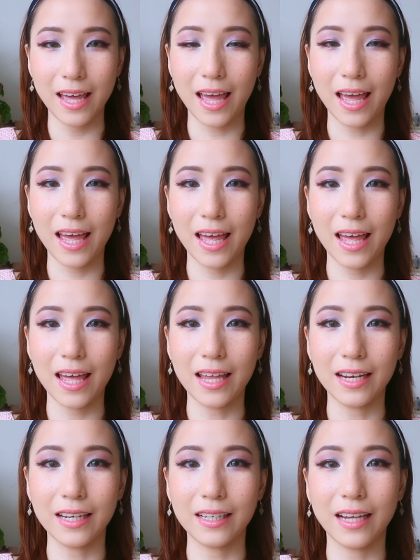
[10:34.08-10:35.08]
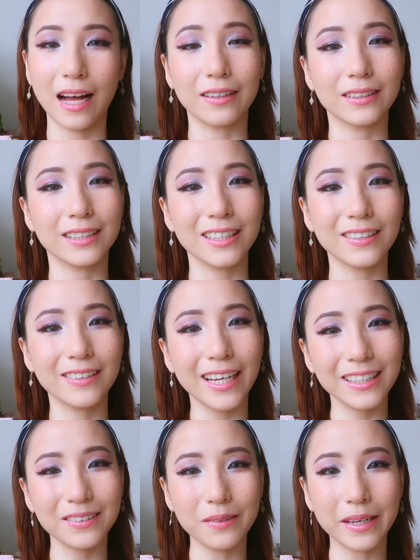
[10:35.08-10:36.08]
and I'll see you
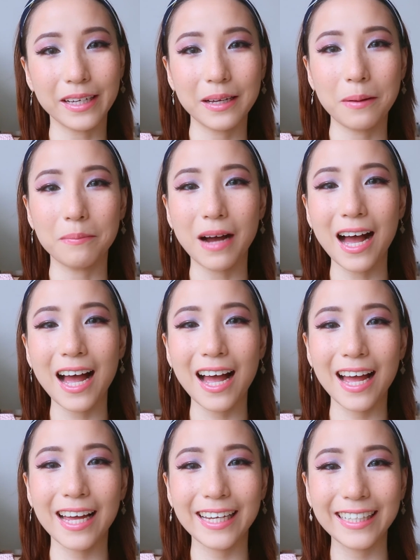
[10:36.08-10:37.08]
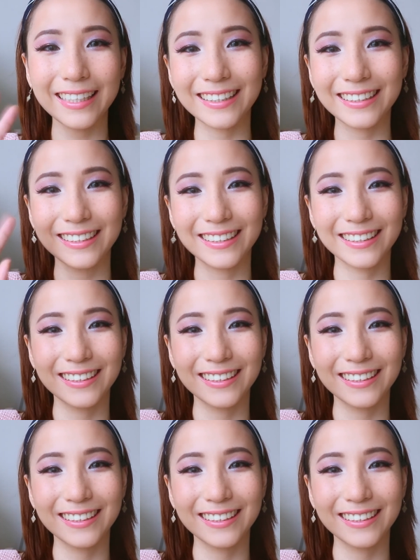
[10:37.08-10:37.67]
next week. Bye!